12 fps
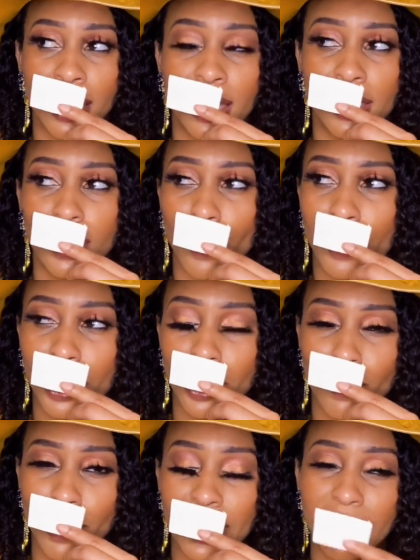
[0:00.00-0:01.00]
So this
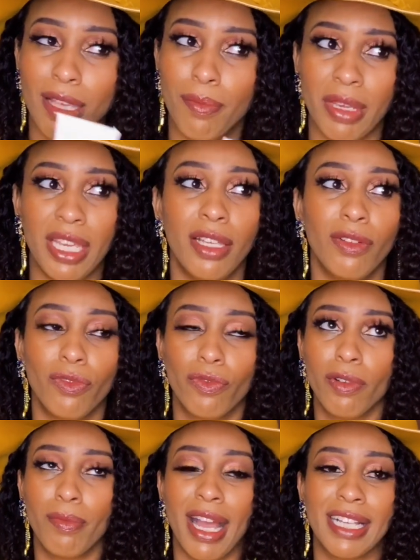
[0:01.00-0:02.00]
one to me
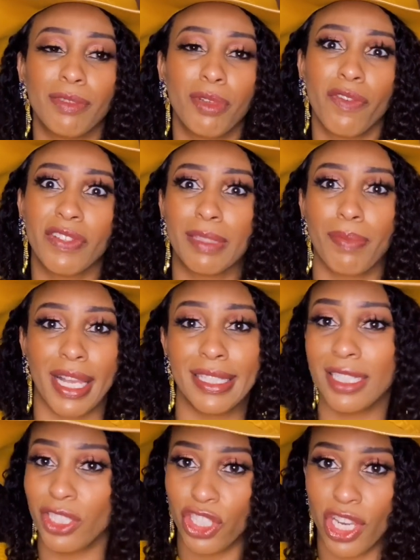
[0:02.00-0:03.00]
reminds me of a
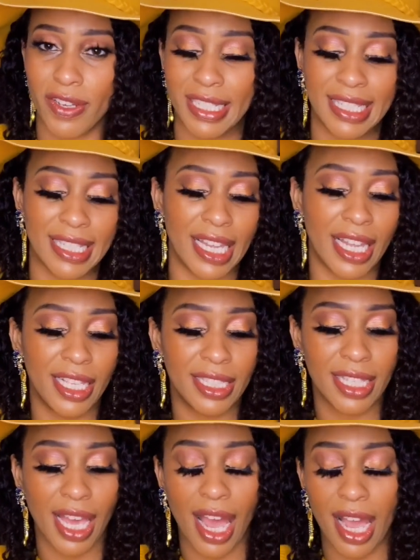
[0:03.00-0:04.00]
spicy cherry scent. It's
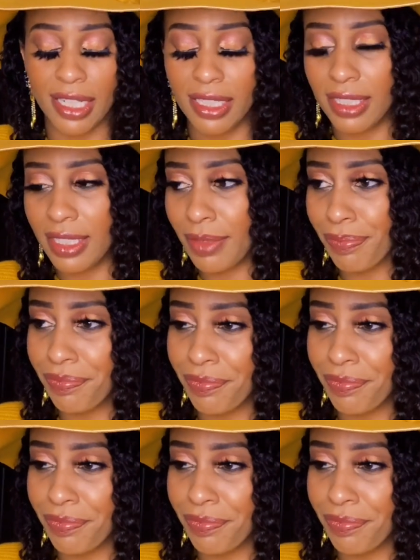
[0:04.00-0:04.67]
kind of